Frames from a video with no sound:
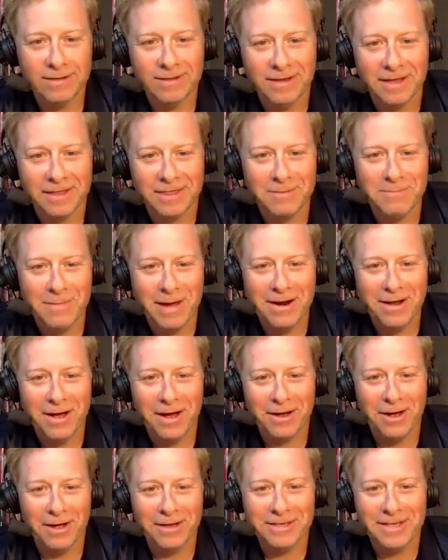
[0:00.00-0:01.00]
Like, they may not
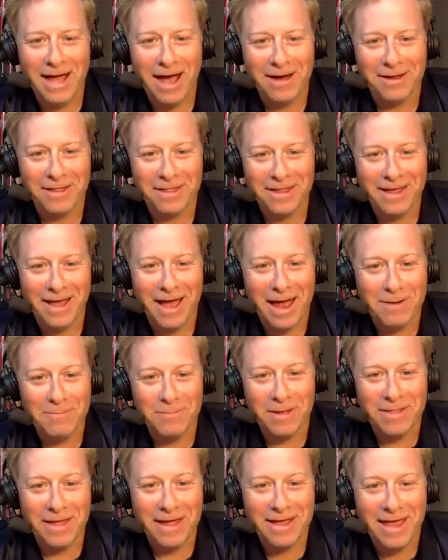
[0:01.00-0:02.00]
have gone down at the end,
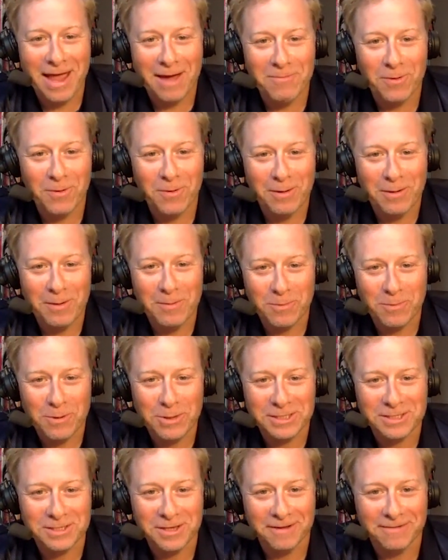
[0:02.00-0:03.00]
but they came away with
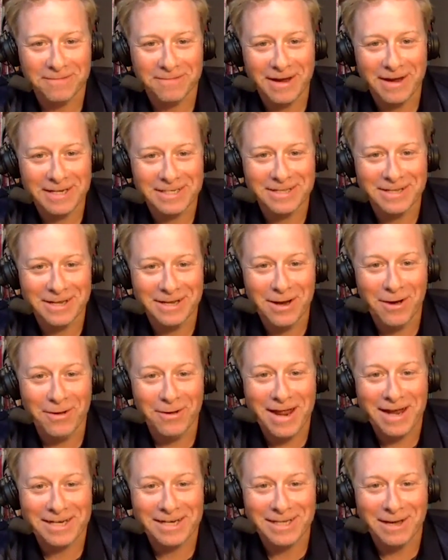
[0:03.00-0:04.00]
bruises on their face, and they know
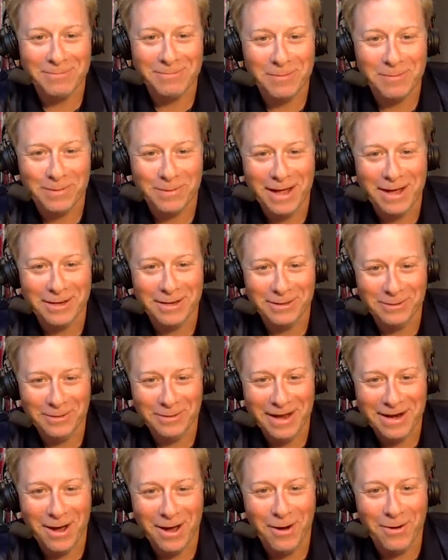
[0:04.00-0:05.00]
next time they play you,
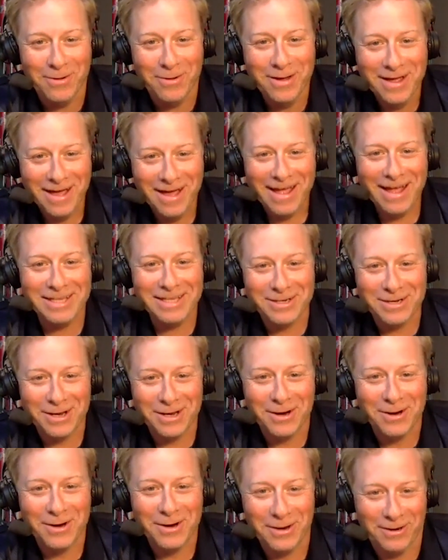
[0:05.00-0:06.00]
they know it's going
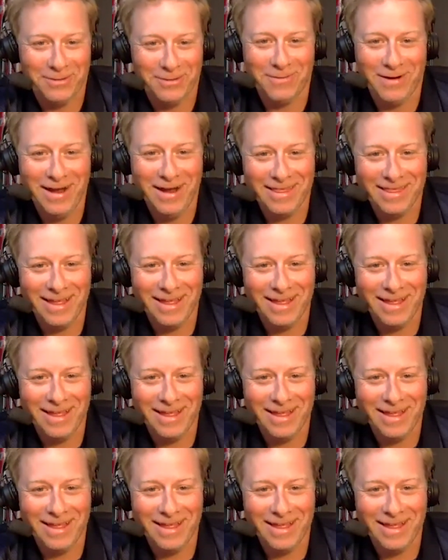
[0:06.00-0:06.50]
to hurt, right?